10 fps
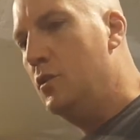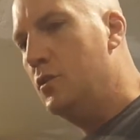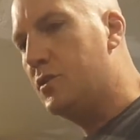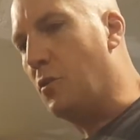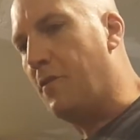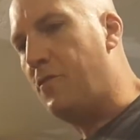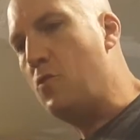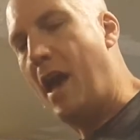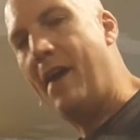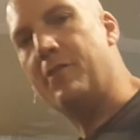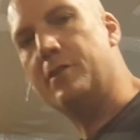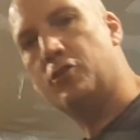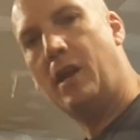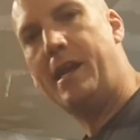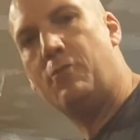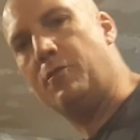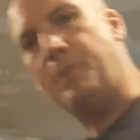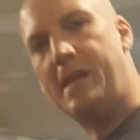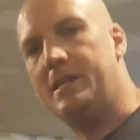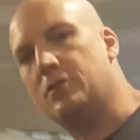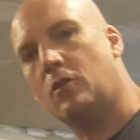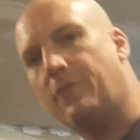So if you haven't trained with being sort